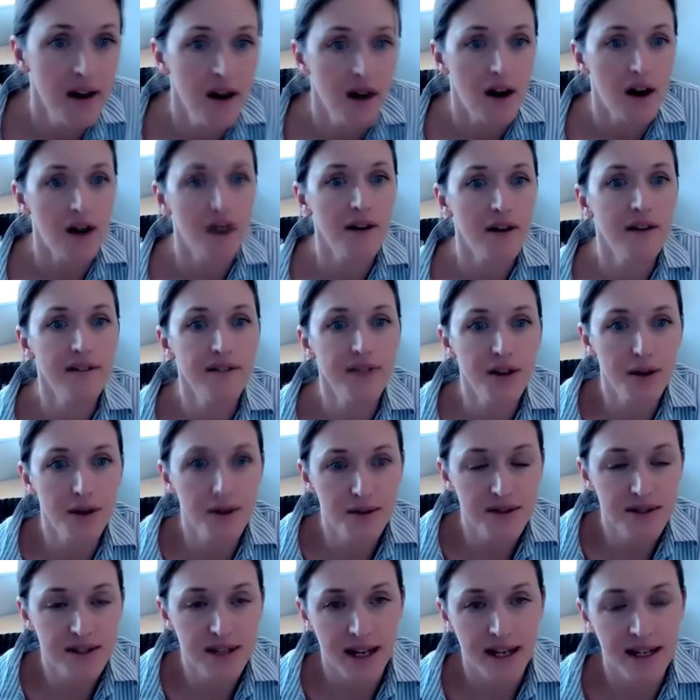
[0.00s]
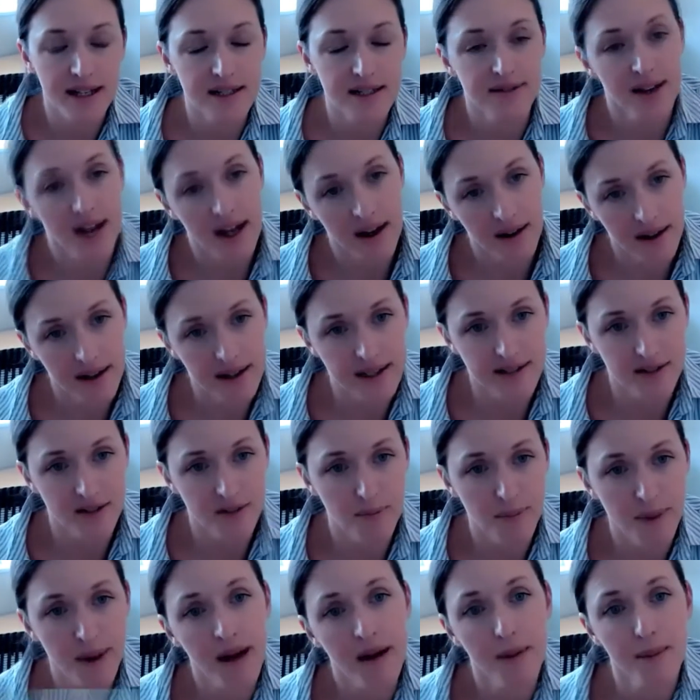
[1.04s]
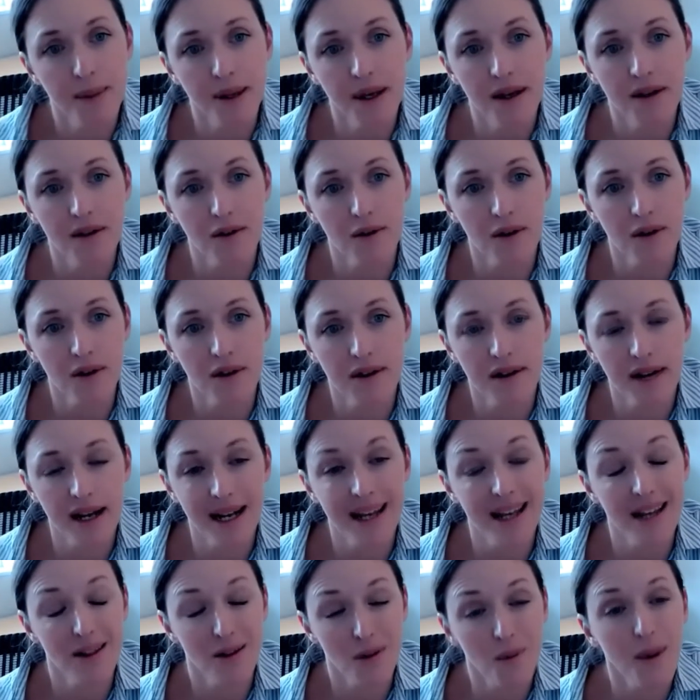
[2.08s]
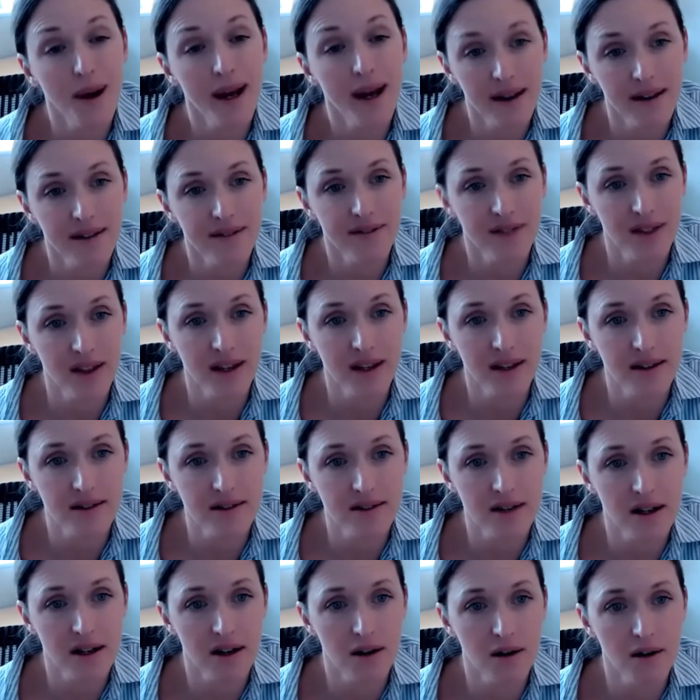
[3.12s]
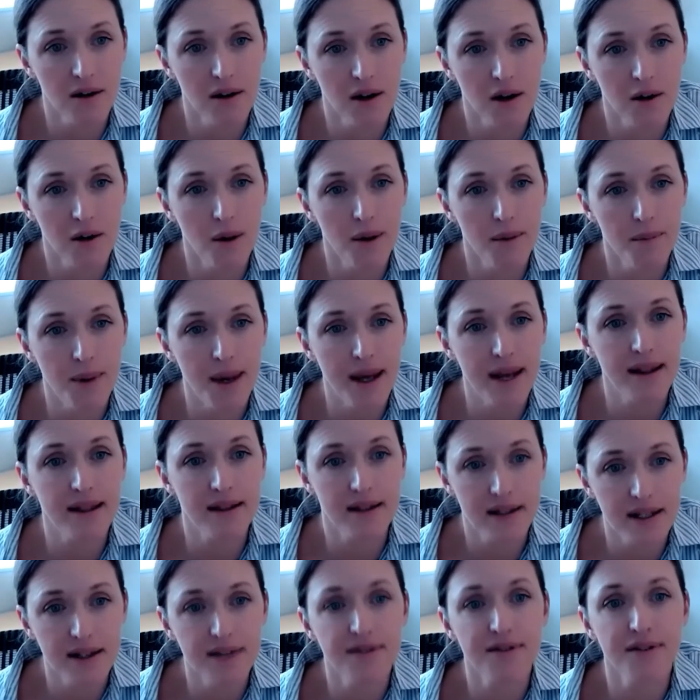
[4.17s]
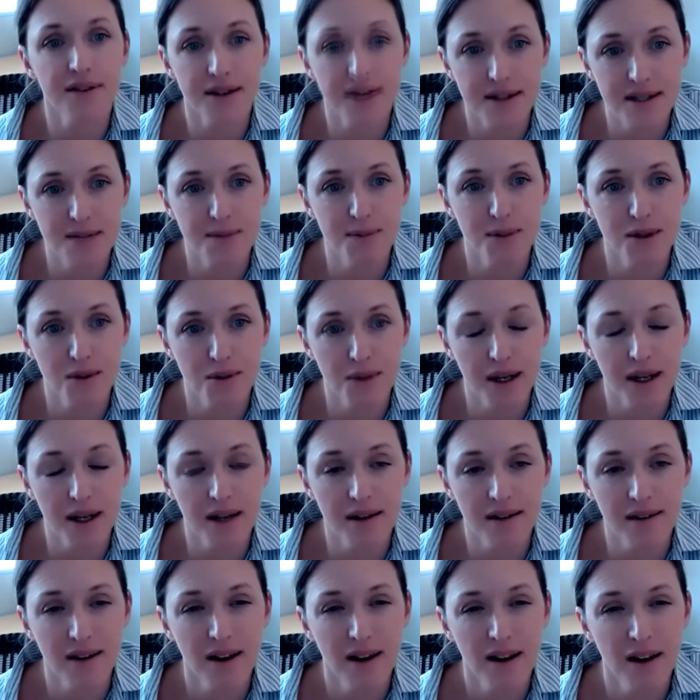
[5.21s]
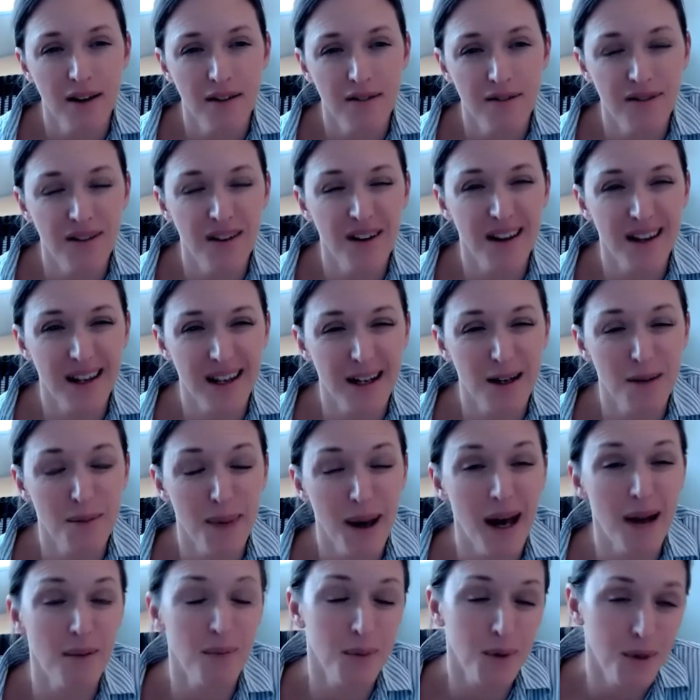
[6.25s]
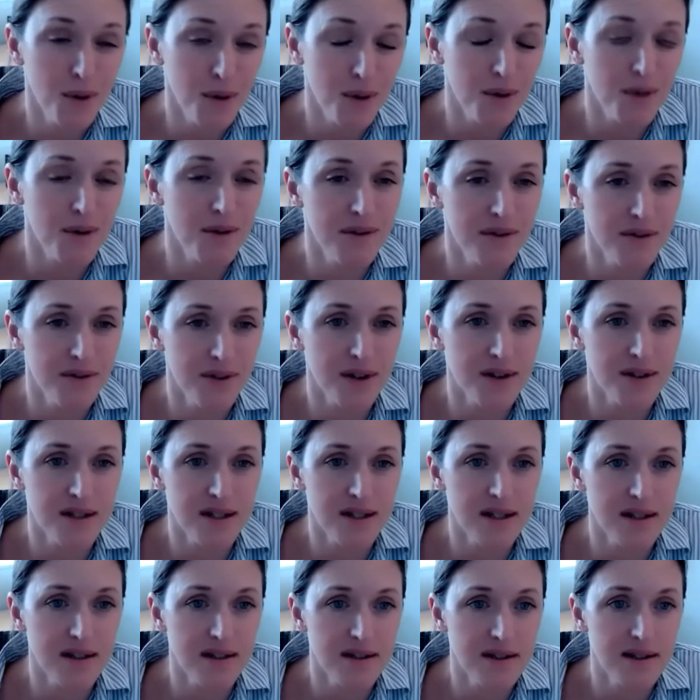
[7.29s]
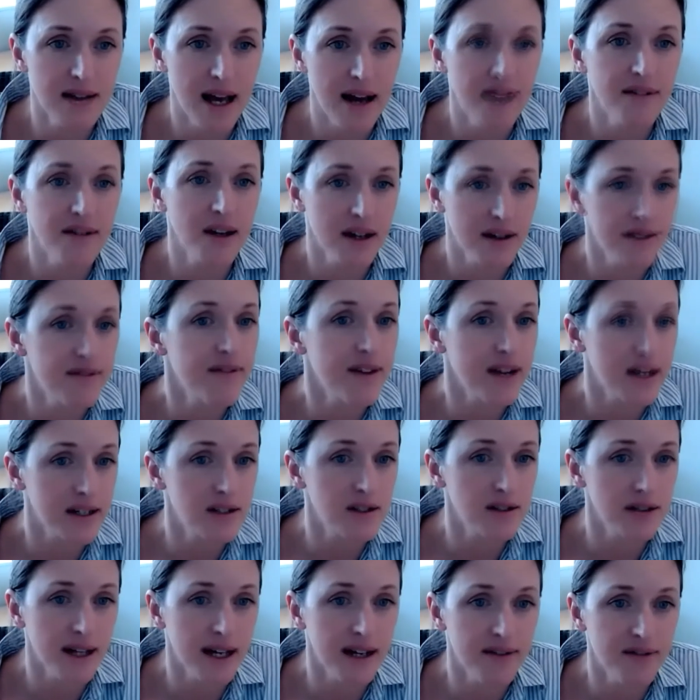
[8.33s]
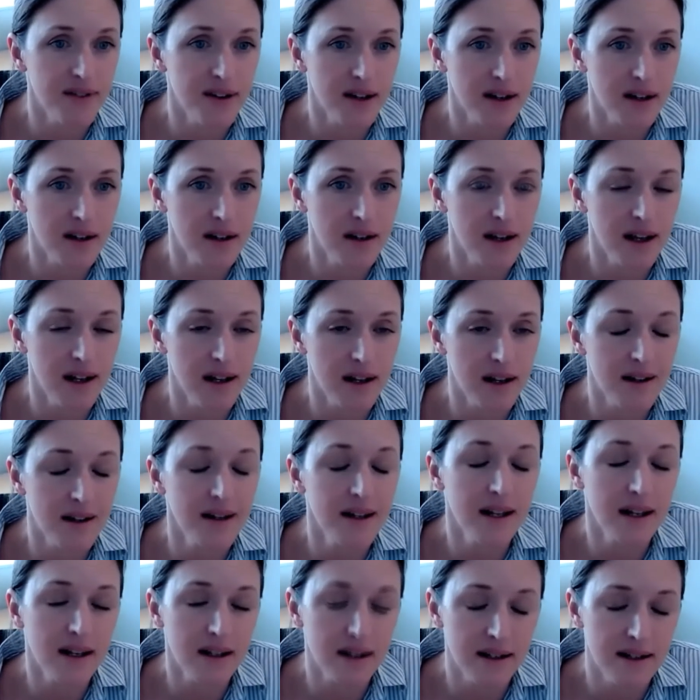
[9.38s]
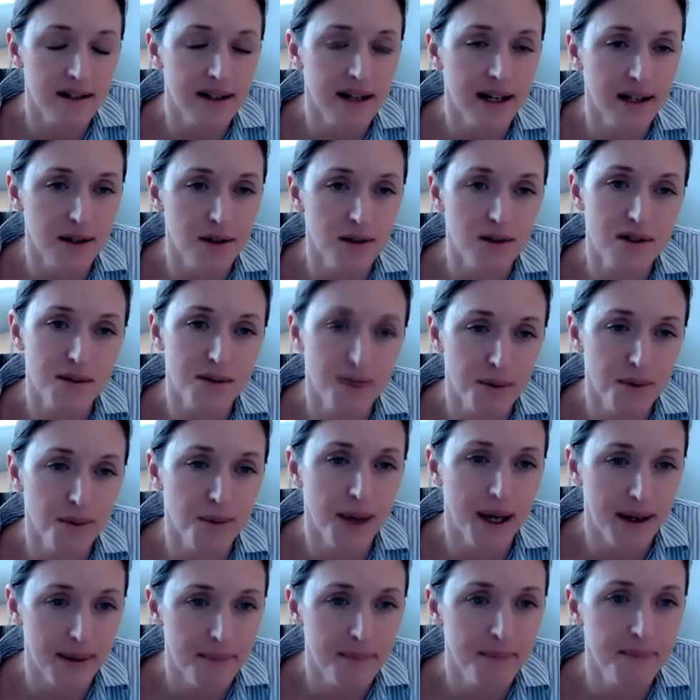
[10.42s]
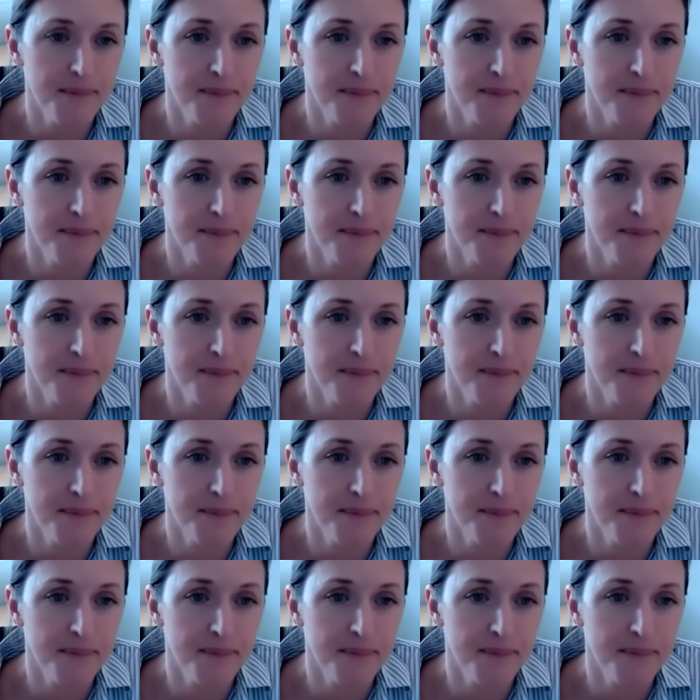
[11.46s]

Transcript: All of those kinds of areas of impairment or getting in the way of things are, are what make the difference between feeling in a bad mood versus having it affect your life in a, in a clinically diagnosable way.